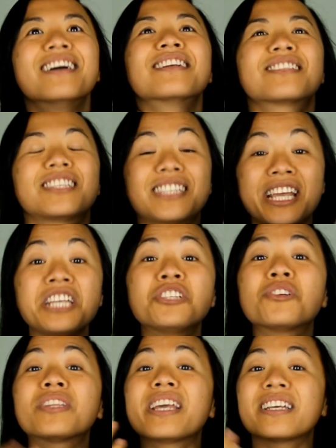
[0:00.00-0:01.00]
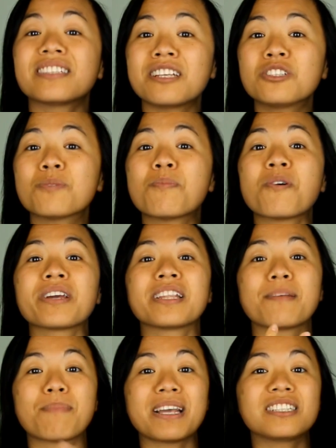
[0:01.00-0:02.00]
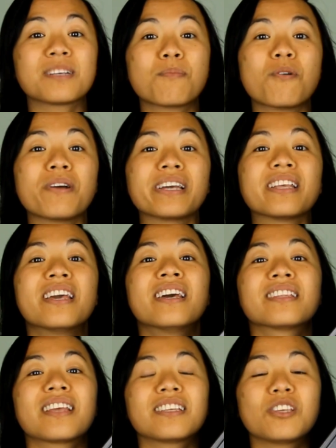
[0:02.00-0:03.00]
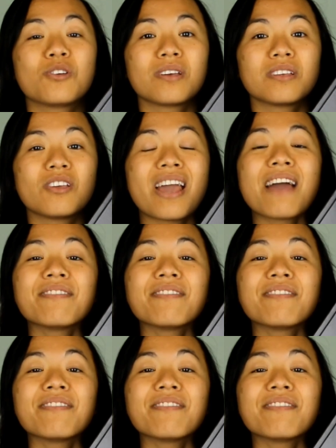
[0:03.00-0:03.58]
teach you the essential point and the basic point, that you have